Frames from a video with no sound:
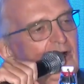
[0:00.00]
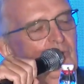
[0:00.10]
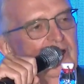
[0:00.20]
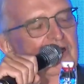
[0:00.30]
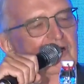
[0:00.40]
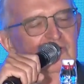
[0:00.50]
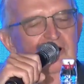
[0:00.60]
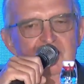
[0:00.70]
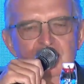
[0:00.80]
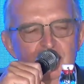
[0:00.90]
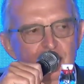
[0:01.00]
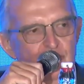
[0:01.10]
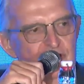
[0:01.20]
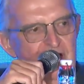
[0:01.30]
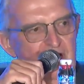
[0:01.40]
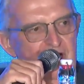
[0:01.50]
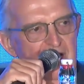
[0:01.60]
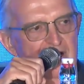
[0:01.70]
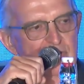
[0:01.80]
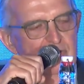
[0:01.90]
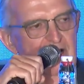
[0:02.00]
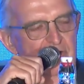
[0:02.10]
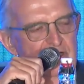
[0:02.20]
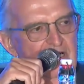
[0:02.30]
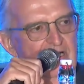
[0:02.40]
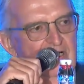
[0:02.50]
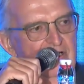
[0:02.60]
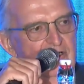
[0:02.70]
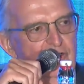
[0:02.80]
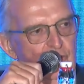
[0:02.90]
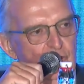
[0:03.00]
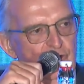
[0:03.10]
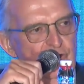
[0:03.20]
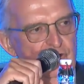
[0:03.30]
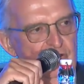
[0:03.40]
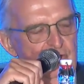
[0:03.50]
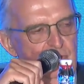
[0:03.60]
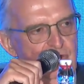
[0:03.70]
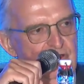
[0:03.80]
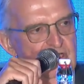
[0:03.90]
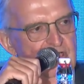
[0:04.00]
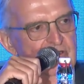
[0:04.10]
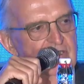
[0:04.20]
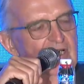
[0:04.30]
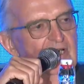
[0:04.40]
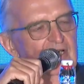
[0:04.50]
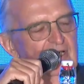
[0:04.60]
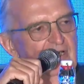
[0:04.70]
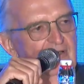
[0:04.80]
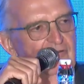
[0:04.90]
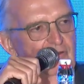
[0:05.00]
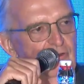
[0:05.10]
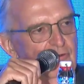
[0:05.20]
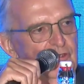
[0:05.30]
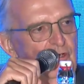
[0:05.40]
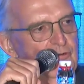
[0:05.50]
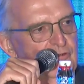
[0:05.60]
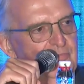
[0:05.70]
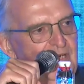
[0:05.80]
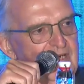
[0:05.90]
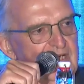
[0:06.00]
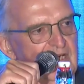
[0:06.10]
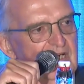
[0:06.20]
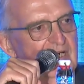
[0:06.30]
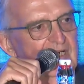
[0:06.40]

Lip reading: we are hugely engaged with our younger users and communities through social media,